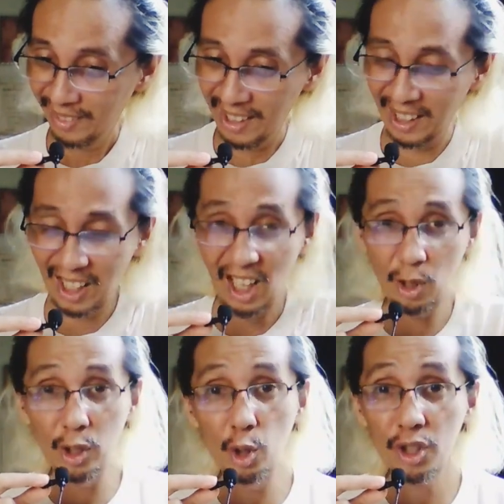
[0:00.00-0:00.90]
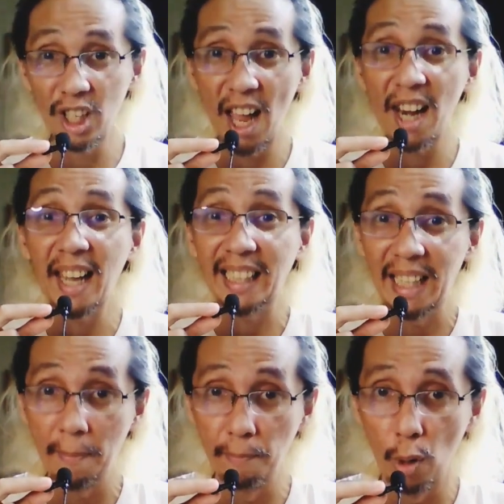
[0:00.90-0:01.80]
it looks a lot like
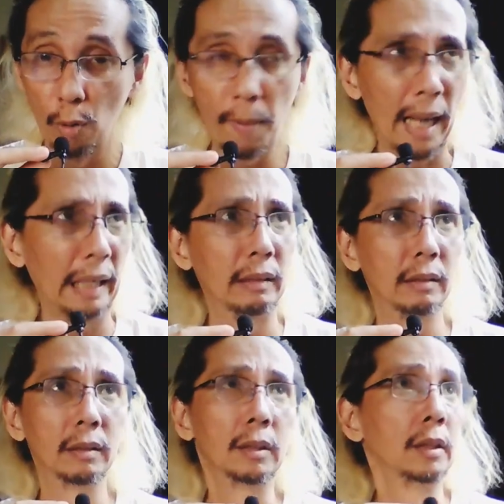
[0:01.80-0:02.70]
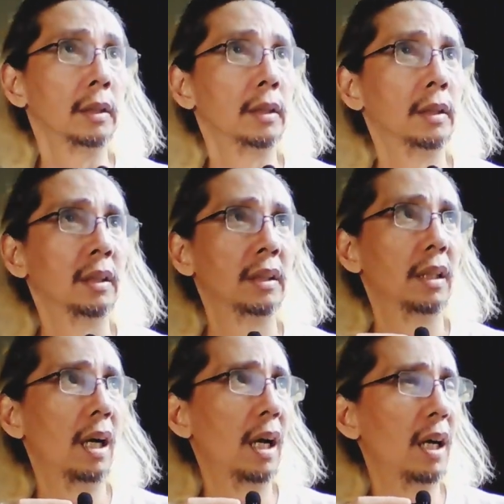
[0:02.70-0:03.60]
limbo, parang
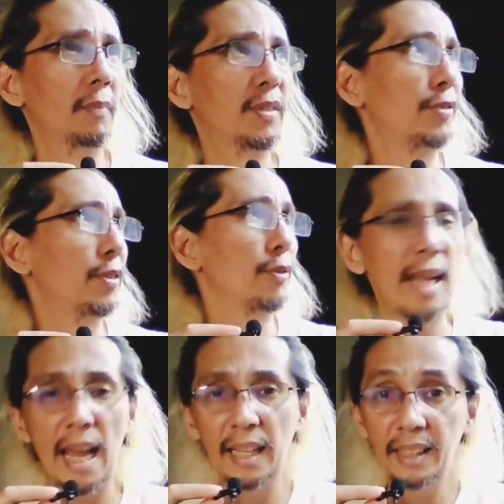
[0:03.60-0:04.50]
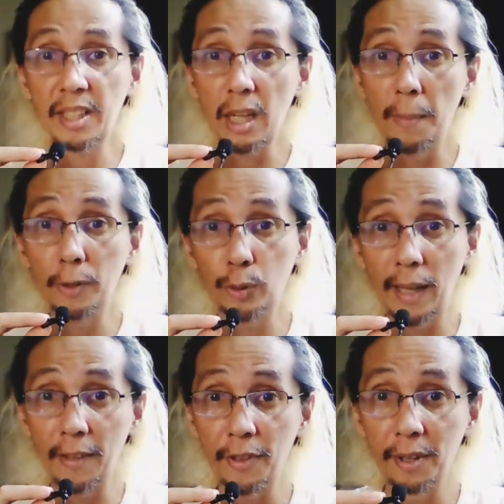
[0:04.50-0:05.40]
different realities coming
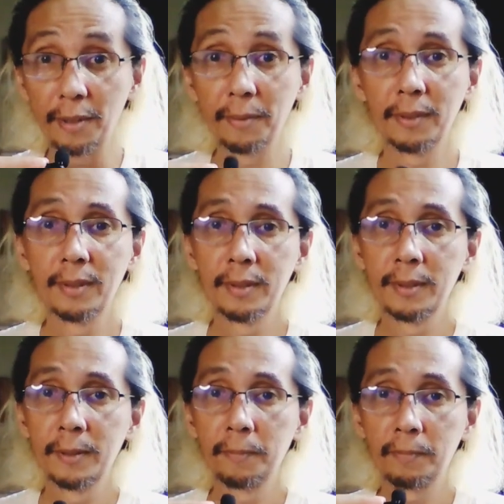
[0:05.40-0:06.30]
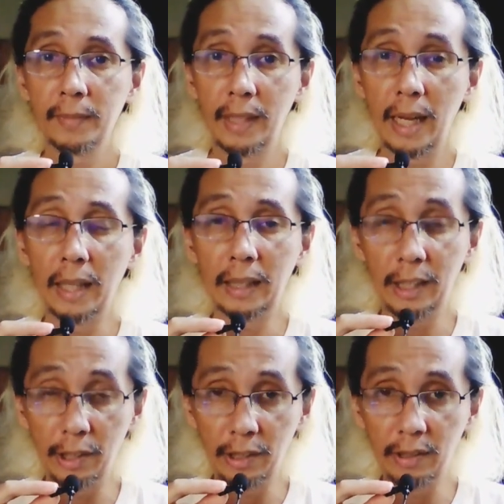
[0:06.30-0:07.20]
together. Yeah,
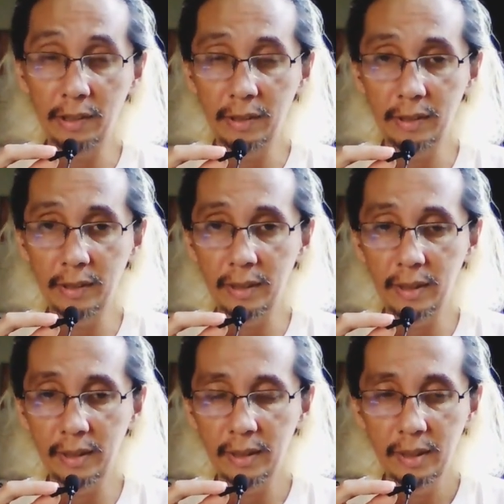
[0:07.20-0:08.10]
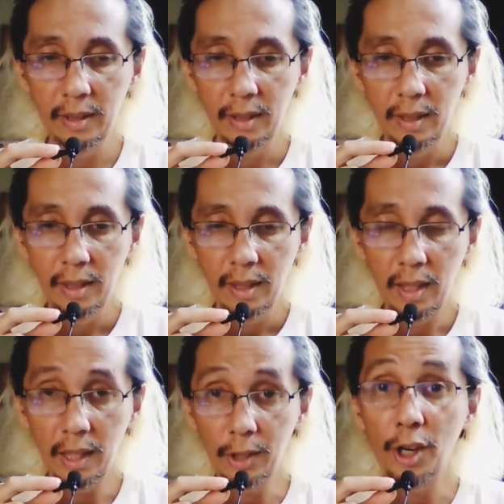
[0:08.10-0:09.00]
ganun
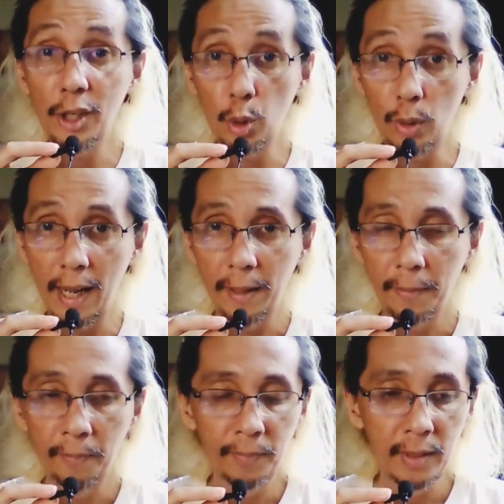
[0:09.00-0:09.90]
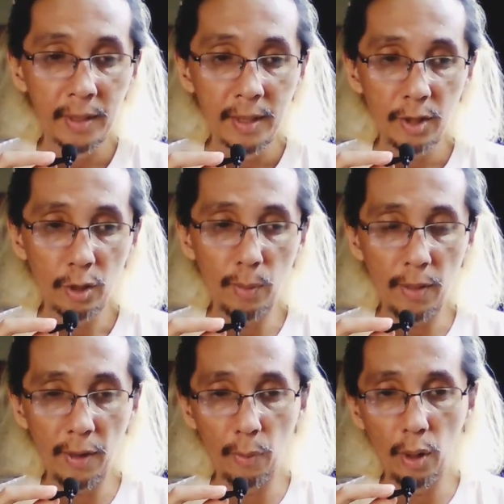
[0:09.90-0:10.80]
itsura. So while
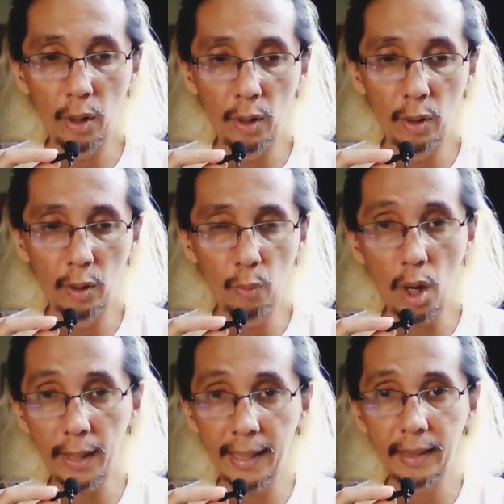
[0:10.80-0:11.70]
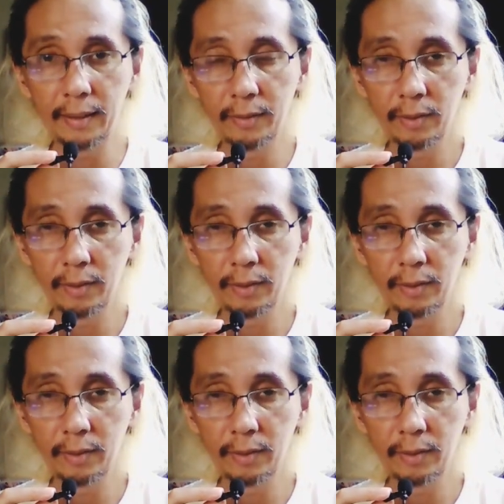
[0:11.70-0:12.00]
they were walking,